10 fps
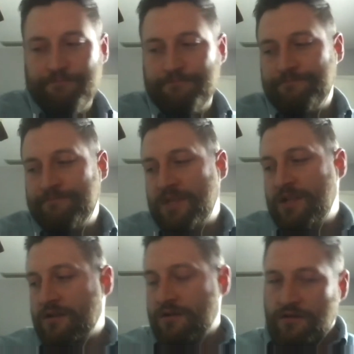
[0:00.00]
the price
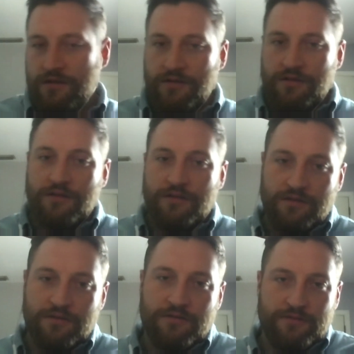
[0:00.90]
any which way. And
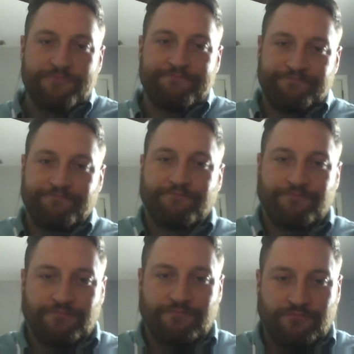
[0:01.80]
it's
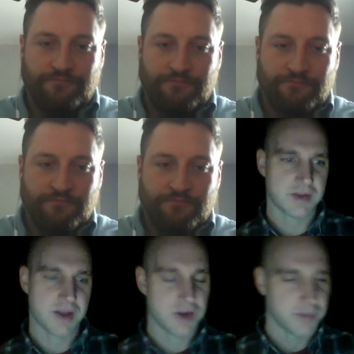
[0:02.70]
like, I
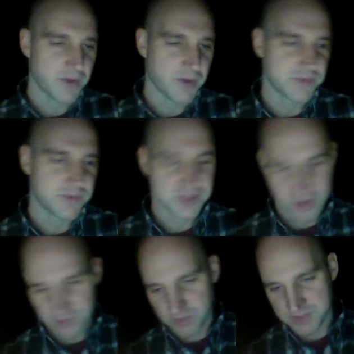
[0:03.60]
I'm off the trail of gold
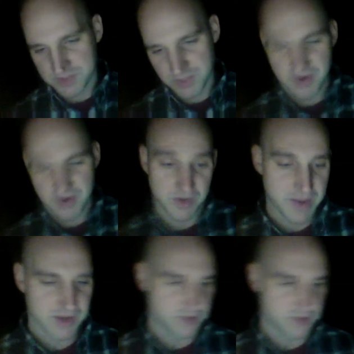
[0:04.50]
and silver, I'll come back to
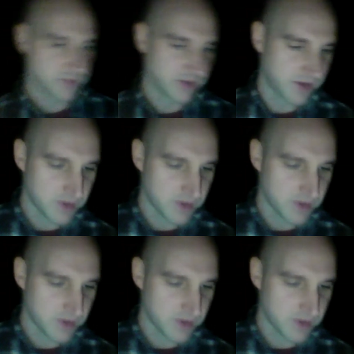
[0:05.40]
it, but like